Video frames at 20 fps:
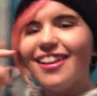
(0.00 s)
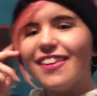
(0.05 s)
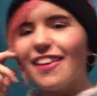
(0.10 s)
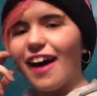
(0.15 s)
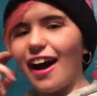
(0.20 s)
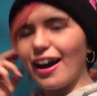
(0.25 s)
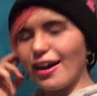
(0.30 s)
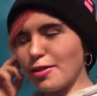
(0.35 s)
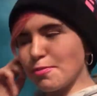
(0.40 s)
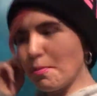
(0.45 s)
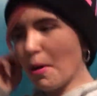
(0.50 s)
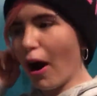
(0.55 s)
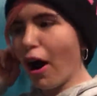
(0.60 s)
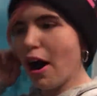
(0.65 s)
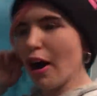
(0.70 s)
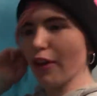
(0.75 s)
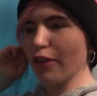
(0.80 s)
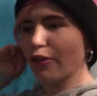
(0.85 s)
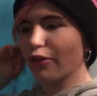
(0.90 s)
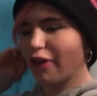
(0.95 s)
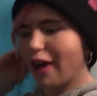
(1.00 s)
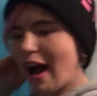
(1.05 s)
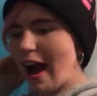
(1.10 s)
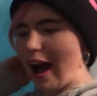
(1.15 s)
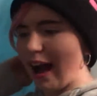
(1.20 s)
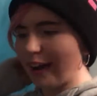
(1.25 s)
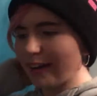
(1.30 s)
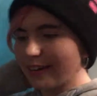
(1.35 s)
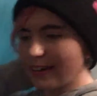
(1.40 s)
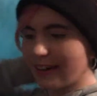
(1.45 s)
That is part of the
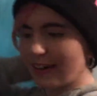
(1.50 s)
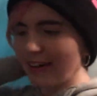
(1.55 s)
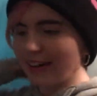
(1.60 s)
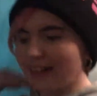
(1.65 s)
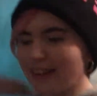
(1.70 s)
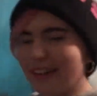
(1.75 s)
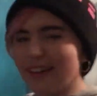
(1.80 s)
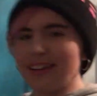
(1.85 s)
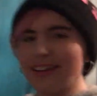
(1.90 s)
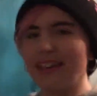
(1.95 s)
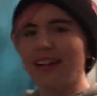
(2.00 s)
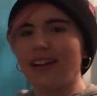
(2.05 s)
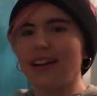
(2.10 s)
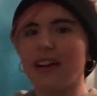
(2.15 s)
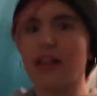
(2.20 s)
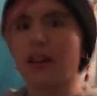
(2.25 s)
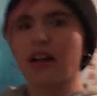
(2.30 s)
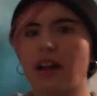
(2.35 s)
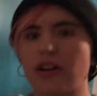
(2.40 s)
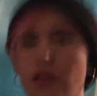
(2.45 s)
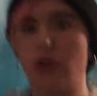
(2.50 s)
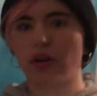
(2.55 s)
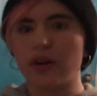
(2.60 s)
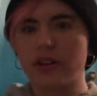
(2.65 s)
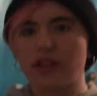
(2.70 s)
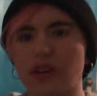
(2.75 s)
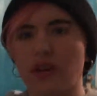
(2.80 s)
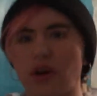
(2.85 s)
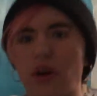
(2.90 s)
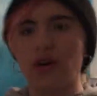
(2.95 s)
ride! They're like, no,
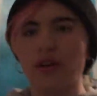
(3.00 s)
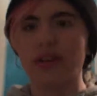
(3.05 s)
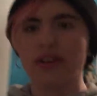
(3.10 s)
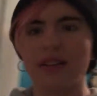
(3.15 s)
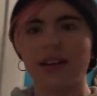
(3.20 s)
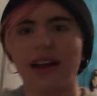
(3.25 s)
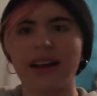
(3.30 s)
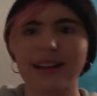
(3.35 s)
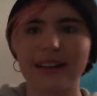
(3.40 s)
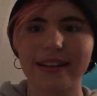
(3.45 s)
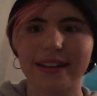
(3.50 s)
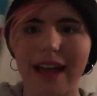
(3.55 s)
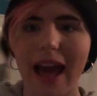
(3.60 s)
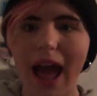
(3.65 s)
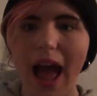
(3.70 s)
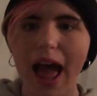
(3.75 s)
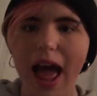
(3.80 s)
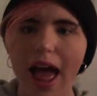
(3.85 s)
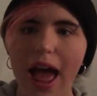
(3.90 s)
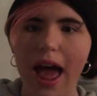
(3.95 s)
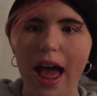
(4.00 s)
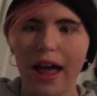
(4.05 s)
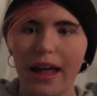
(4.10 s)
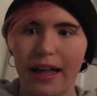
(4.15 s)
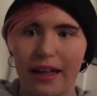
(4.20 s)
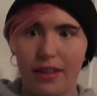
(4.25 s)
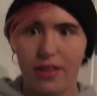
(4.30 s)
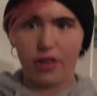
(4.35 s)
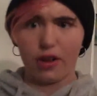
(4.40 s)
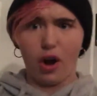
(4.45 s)
it's a ghost. And like, yeah,
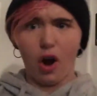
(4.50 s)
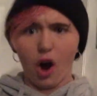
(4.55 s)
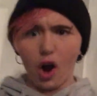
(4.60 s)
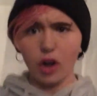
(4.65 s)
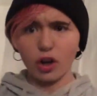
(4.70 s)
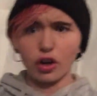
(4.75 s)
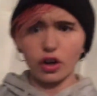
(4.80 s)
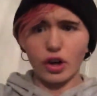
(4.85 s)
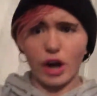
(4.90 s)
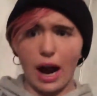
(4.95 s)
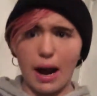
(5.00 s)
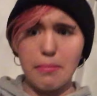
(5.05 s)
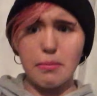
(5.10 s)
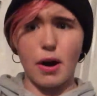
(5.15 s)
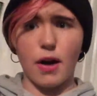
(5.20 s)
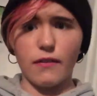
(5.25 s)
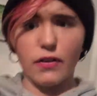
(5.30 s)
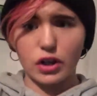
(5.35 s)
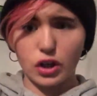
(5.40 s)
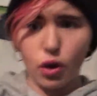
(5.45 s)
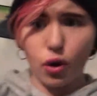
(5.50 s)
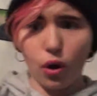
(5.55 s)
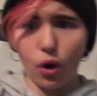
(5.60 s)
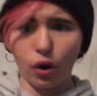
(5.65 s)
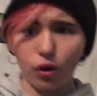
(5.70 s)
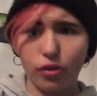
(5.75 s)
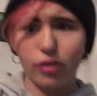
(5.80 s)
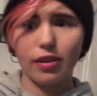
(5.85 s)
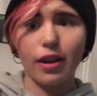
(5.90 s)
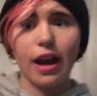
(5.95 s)
it's a hologram of a
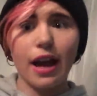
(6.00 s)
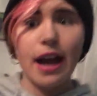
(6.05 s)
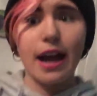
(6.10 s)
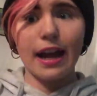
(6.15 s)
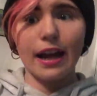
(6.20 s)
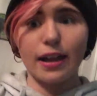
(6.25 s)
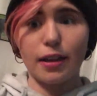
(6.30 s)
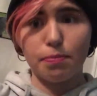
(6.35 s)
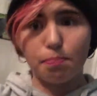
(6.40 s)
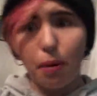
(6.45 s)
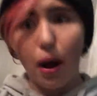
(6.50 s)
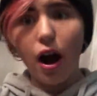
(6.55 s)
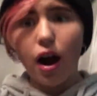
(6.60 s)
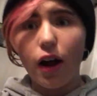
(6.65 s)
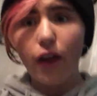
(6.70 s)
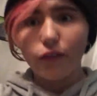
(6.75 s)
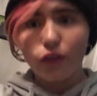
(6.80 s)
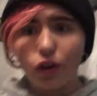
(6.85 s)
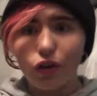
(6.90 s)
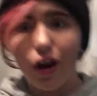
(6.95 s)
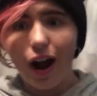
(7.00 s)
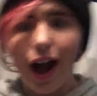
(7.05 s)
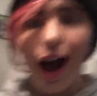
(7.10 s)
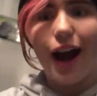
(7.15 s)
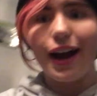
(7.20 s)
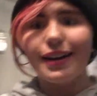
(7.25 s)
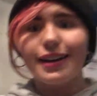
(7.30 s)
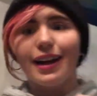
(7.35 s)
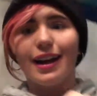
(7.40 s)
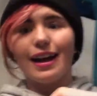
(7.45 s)
ghost, it's part of the
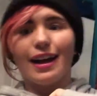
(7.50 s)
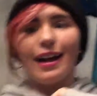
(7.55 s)
ride,